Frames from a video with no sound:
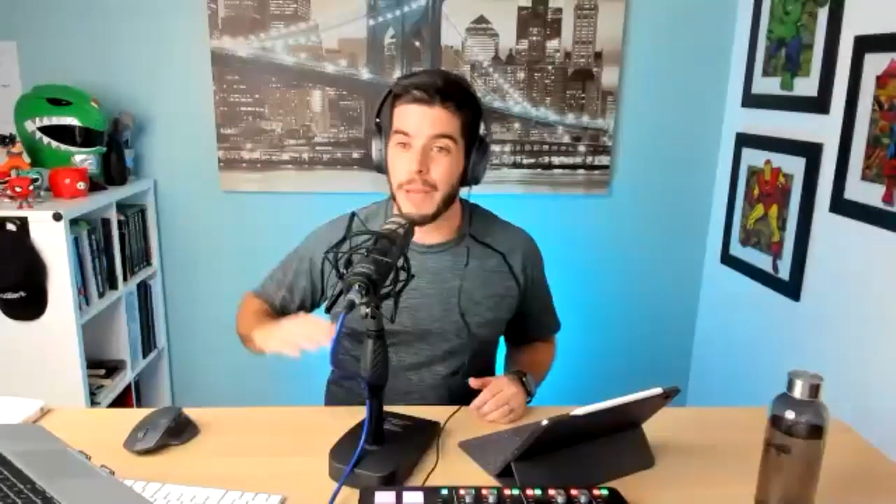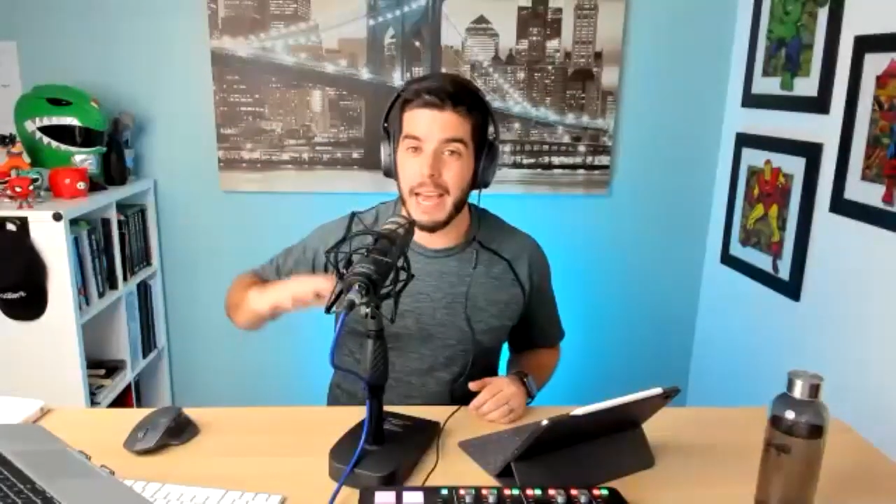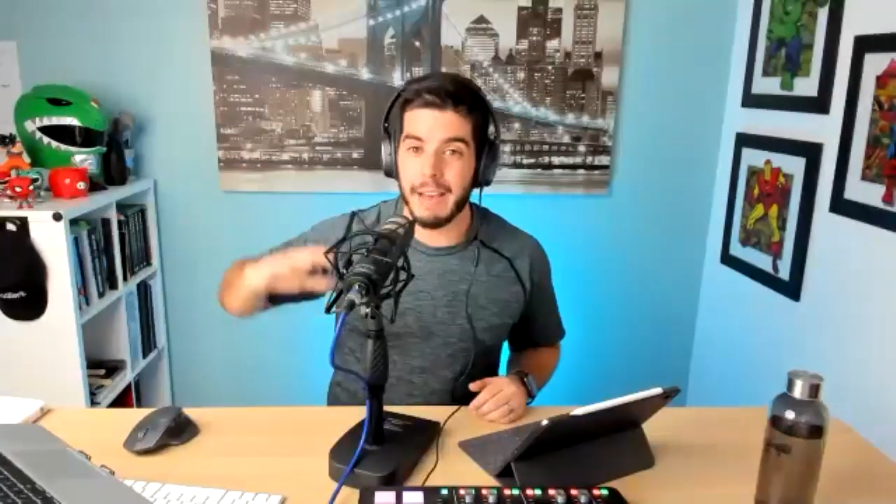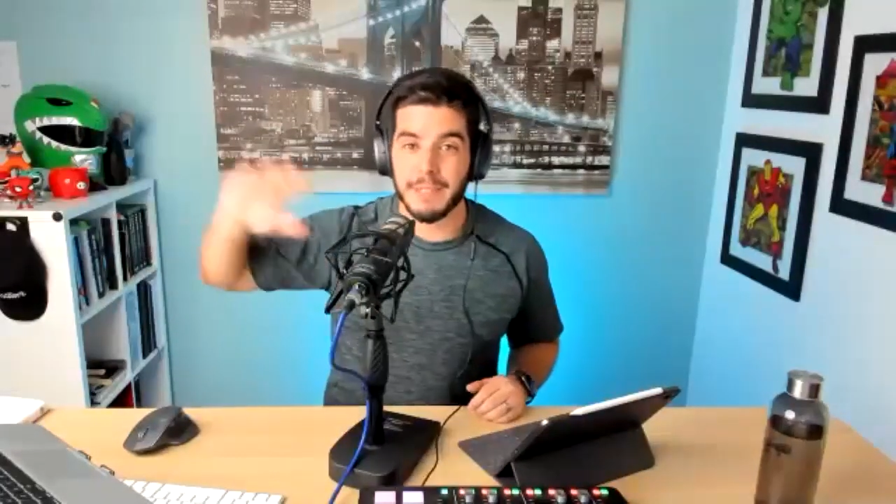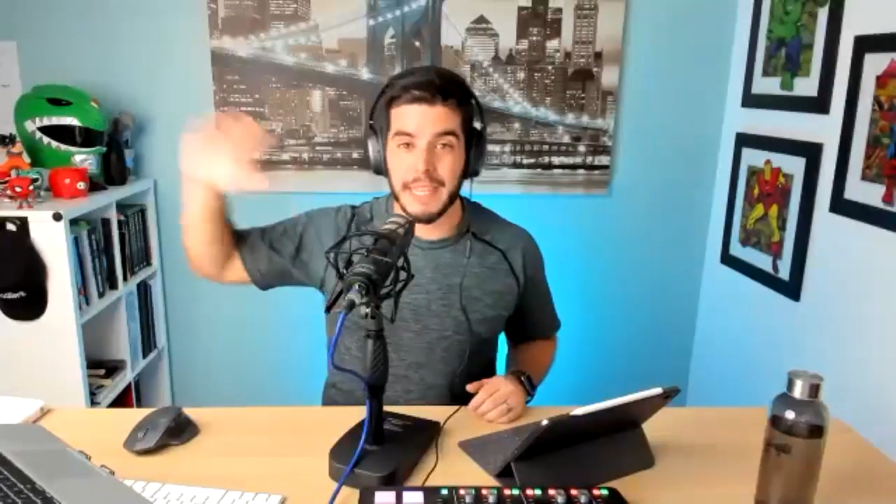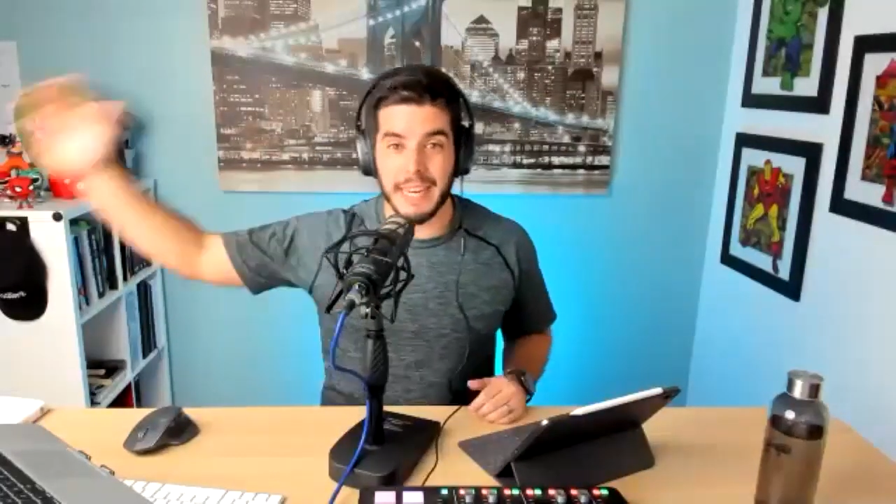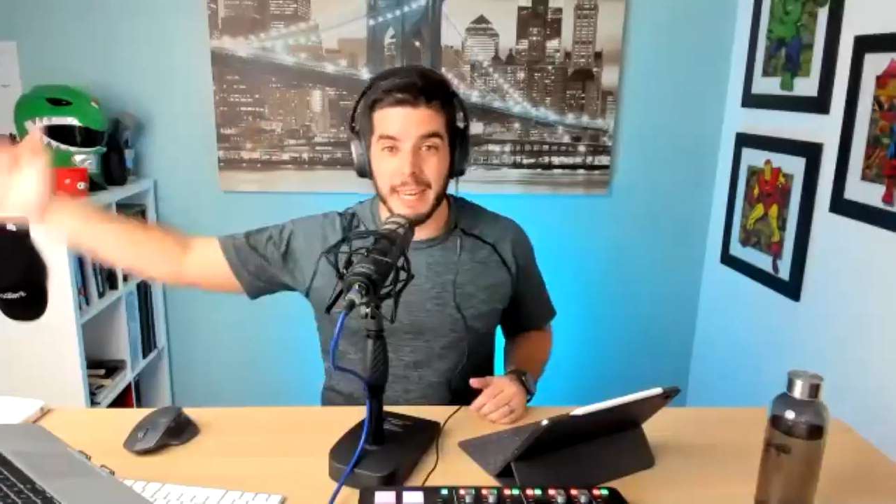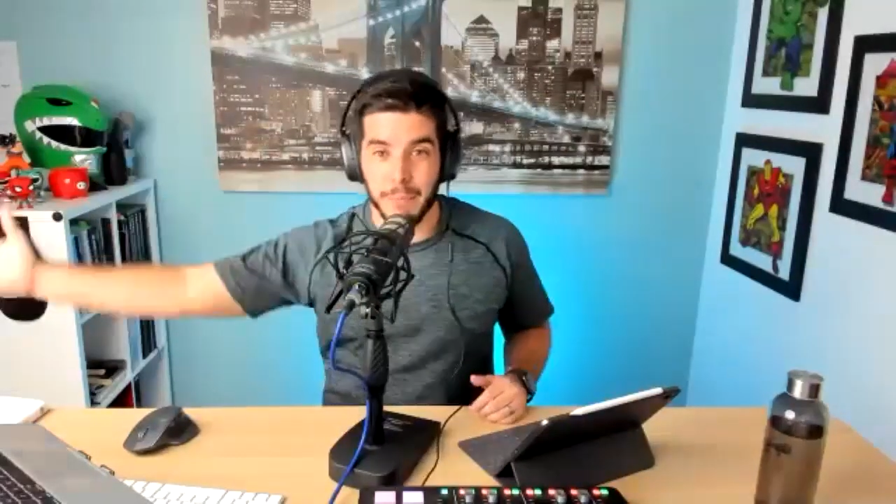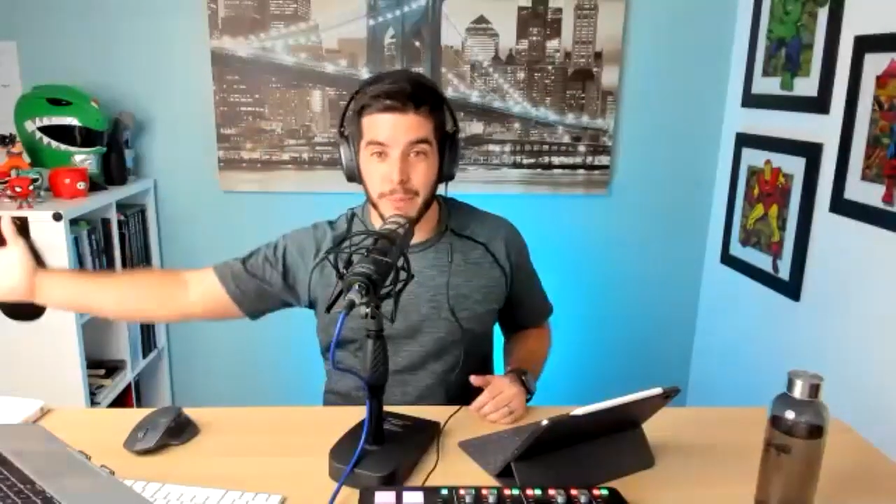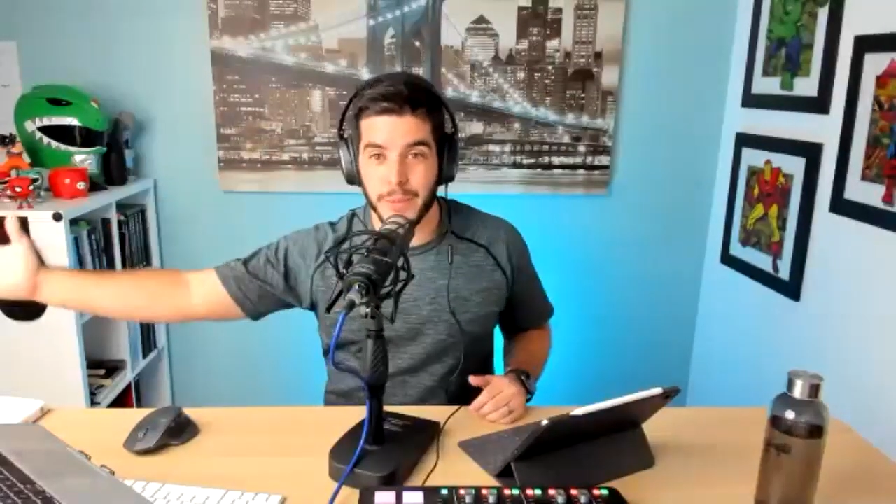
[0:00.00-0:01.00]
We have
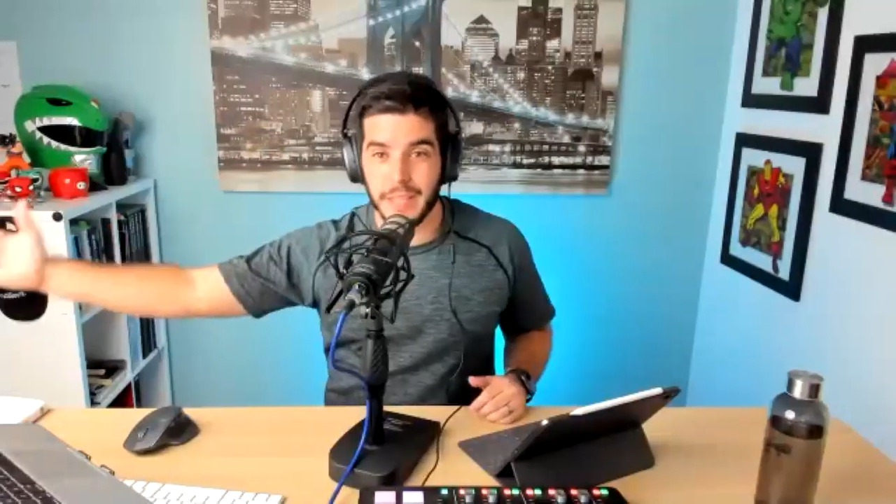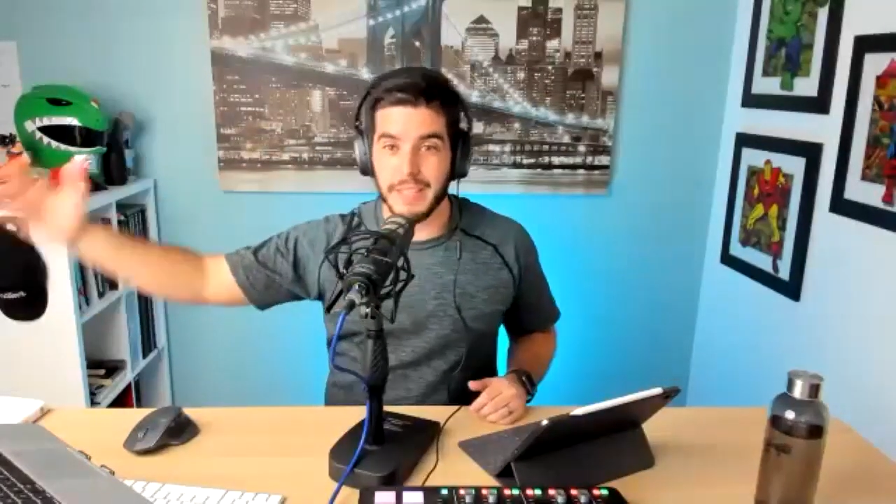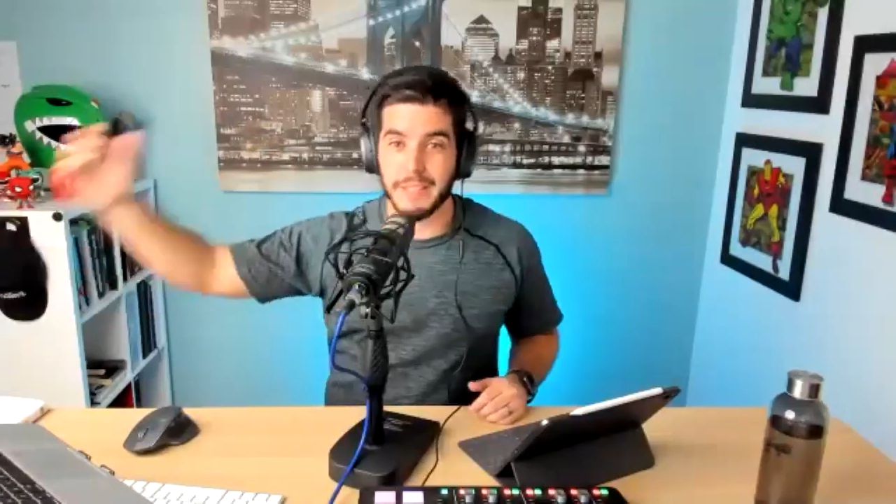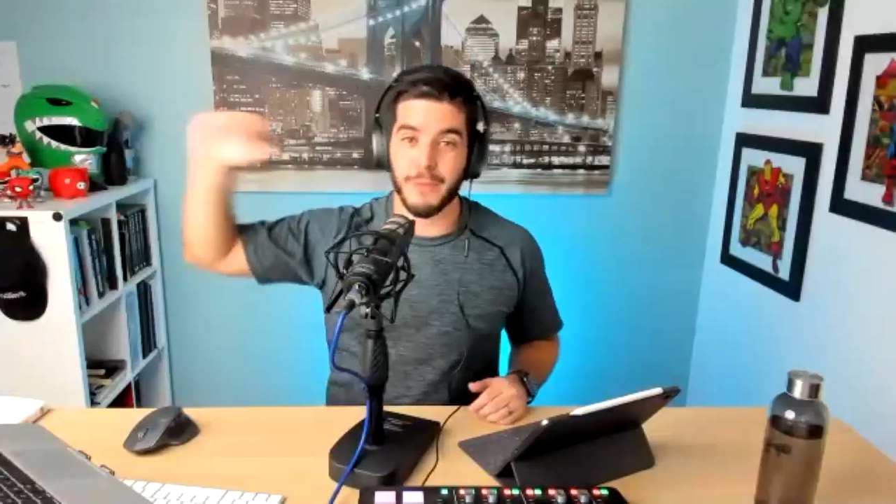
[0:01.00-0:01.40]
10 employees,